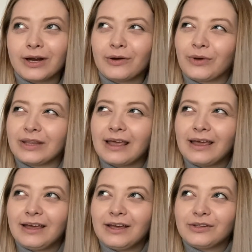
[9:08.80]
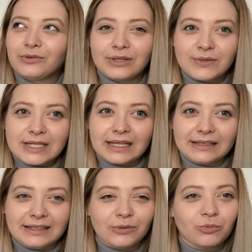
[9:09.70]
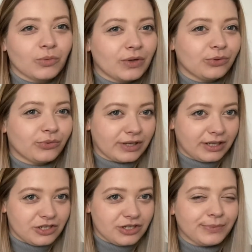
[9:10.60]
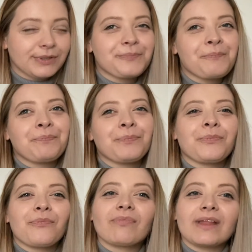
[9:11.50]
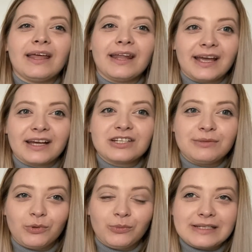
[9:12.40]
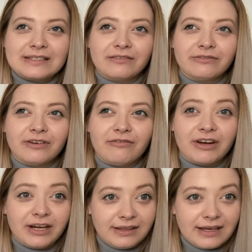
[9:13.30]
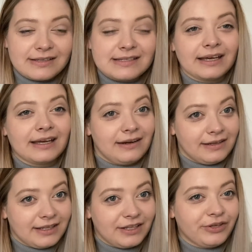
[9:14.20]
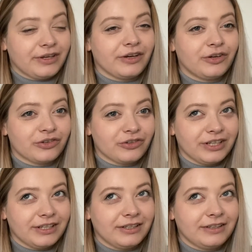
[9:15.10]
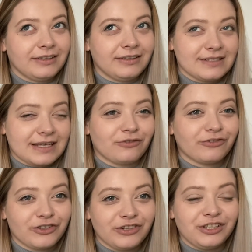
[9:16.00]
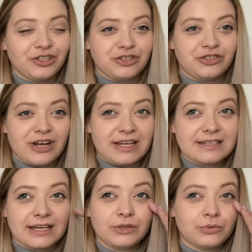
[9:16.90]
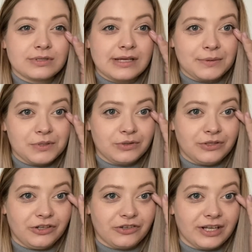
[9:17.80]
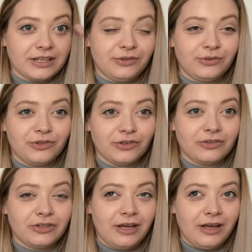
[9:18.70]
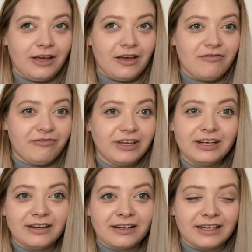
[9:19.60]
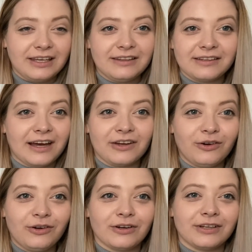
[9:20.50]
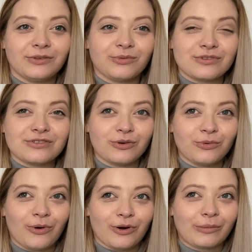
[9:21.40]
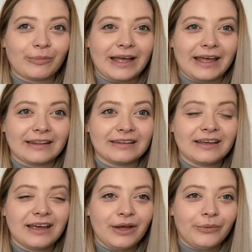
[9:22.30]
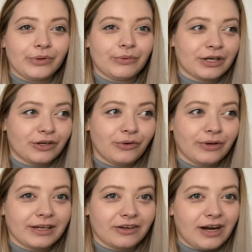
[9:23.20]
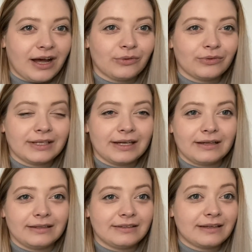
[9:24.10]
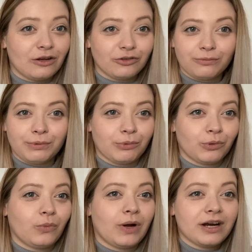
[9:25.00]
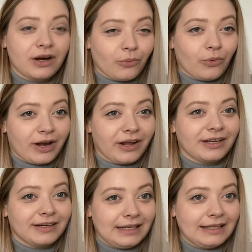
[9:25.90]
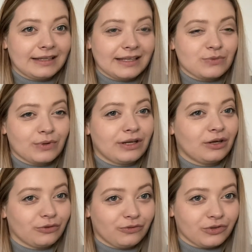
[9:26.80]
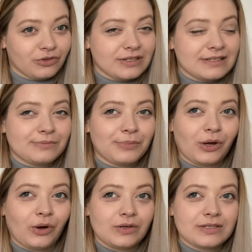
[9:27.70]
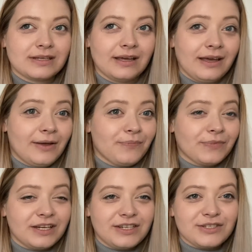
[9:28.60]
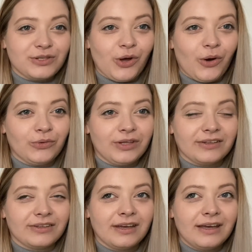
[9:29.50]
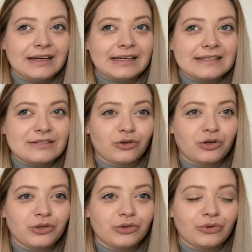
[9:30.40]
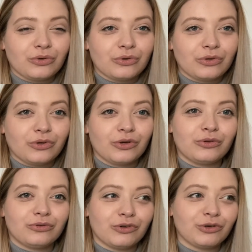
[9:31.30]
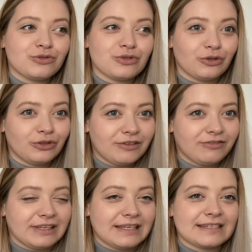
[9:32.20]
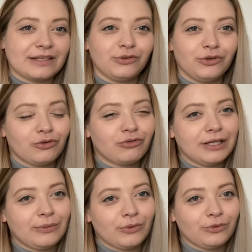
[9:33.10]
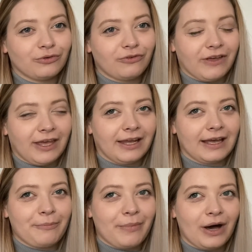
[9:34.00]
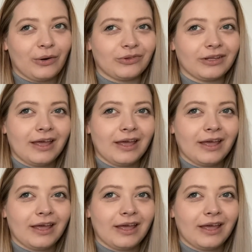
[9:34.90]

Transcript: When 2018 we went to Egypt, and I actually bought myself a very nice, like a linen, a green, this kind of greenish dress, and it was absolutely great. You don't feel heat at all. It was so warm, and we were going around, and a lot of people were wearing linen as well, a lot of tourists, because they just know that it's not going to, you're going to focus on other things, and you don't really want to think about